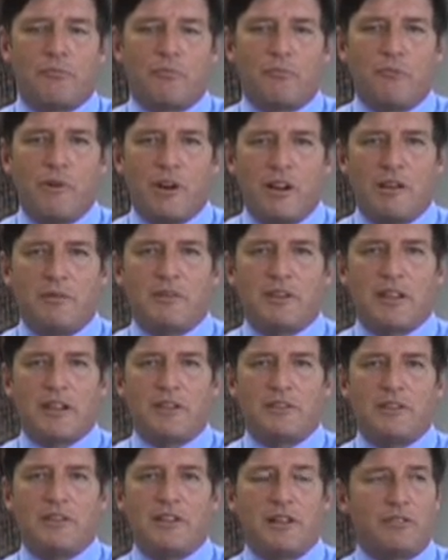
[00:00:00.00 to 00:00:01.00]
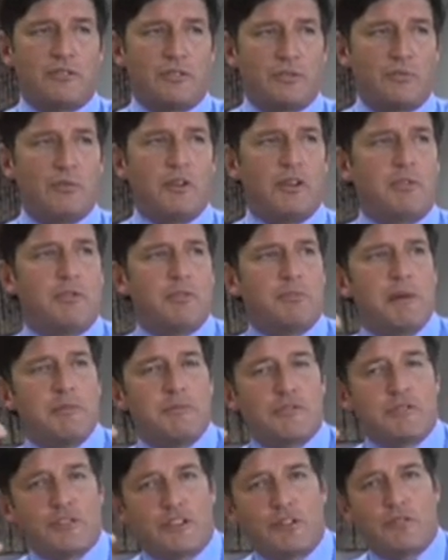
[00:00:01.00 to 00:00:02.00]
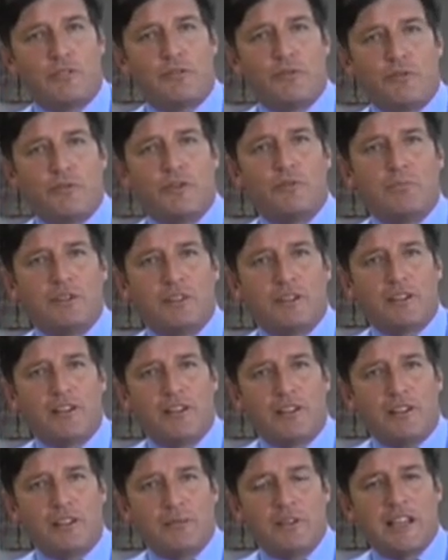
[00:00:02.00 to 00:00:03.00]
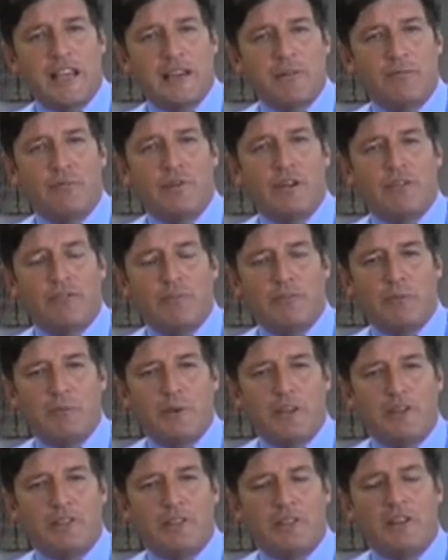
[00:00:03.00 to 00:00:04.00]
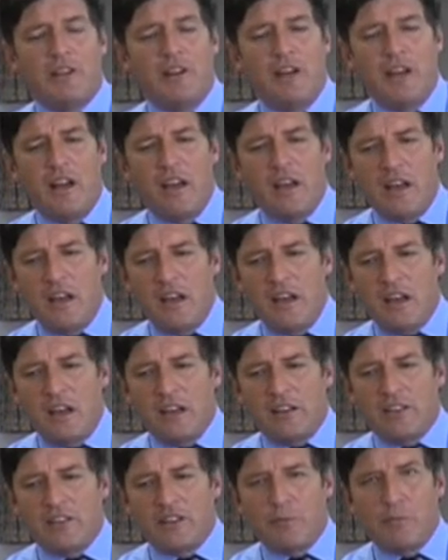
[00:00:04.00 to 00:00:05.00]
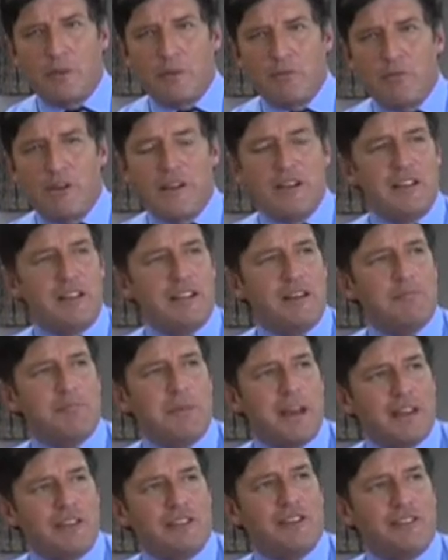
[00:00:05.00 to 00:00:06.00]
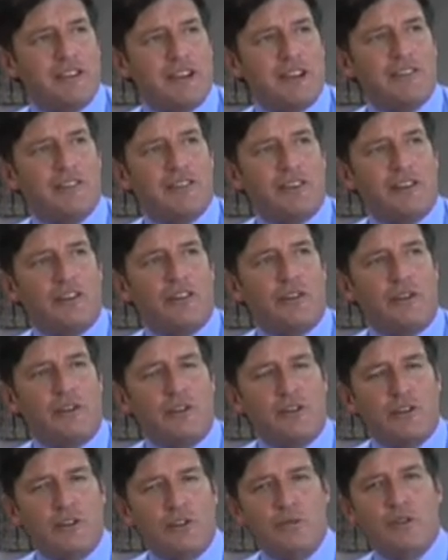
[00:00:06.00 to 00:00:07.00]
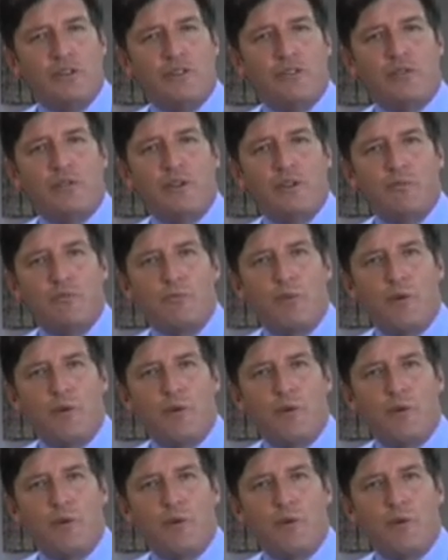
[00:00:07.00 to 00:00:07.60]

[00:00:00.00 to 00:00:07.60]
working with the County Council, working with Pembrokeshire Coastal Forum particularly, we came away from a meeting and said we really need better data on who is doing